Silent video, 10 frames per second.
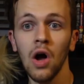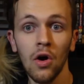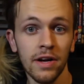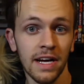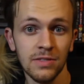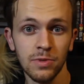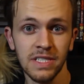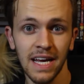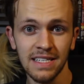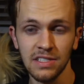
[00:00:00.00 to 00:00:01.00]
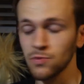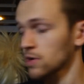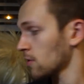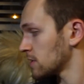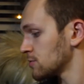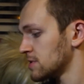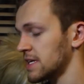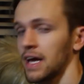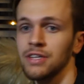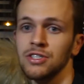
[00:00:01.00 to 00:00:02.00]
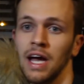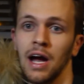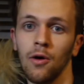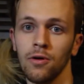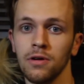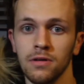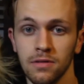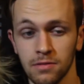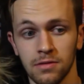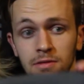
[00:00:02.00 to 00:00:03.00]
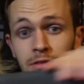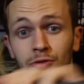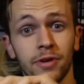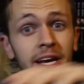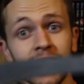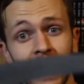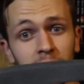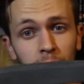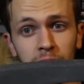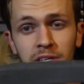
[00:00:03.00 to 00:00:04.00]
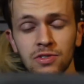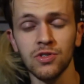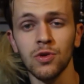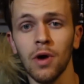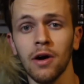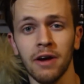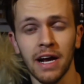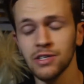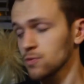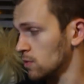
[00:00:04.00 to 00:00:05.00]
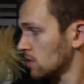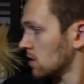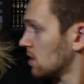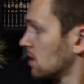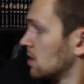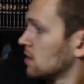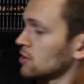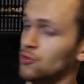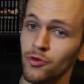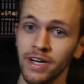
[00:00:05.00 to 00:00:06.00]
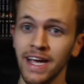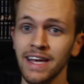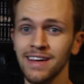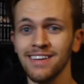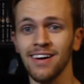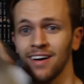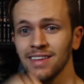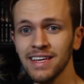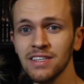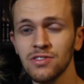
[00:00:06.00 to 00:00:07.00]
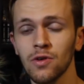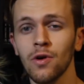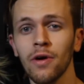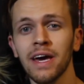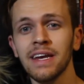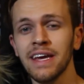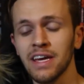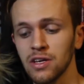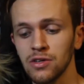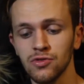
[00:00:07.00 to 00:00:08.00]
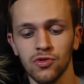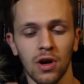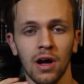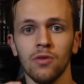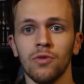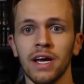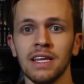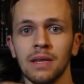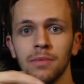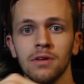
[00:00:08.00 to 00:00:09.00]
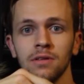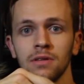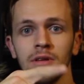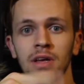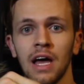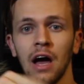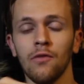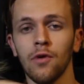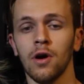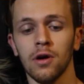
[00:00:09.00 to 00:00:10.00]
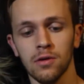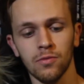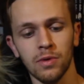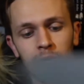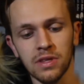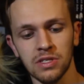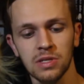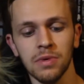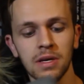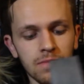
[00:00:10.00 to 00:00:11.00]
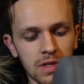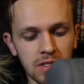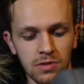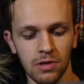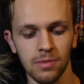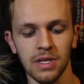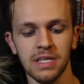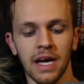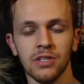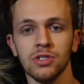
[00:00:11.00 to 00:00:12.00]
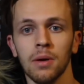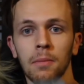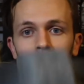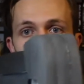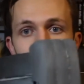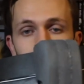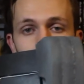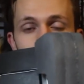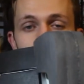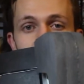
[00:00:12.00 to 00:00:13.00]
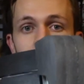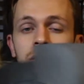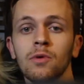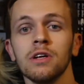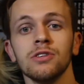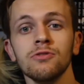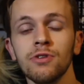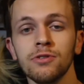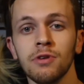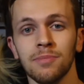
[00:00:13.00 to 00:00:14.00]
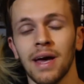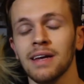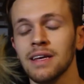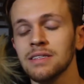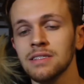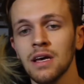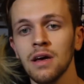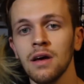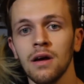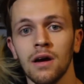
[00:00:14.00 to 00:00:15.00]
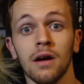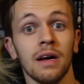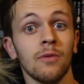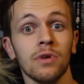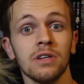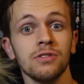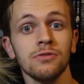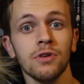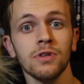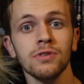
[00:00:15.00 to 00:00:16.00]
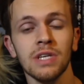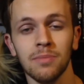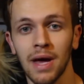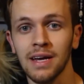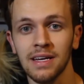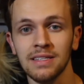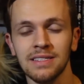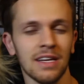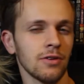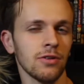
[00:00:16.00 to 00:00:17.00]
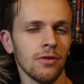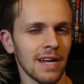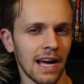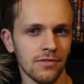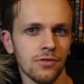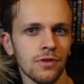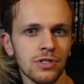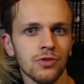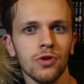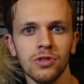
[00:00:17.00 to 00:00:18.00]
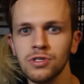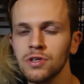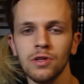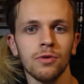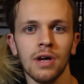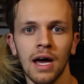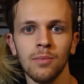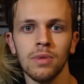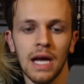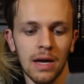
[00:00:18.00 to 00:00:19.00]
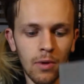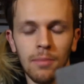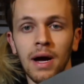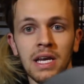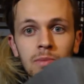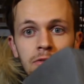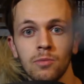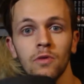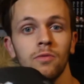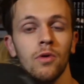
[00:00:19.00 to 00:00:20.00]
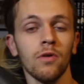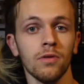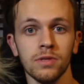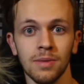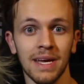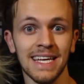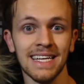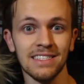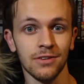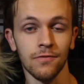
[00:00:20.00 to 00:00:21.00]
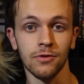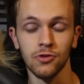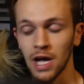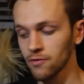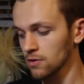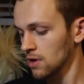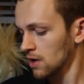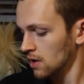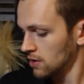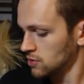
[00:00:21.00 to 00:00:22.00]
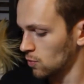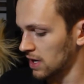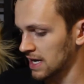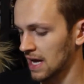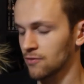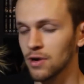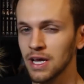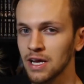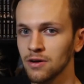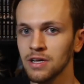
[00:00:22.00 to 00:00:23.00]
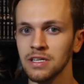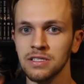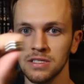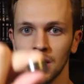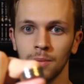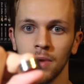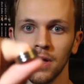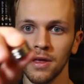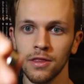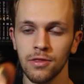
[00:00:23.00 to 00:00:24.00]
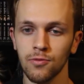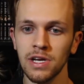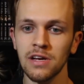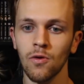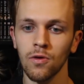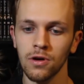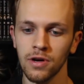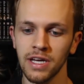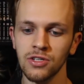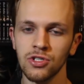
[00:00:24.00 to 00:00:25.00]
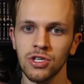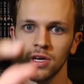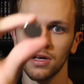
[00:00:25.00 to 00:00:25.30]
Alright guys, what's next is we're going to attach our grenade handle piece to our actual grenade gauntlet. So go ahead and draw right in the middle how far we want this to be. This is going to be attached, bam, right there. We're going to do so doing magnets. Alright, and we're going to do so using magnets. Now you don't have to do this, you could just glue it on, but I want mine to be removable to make it easier for travel. So what I have right here is some 3/4 inch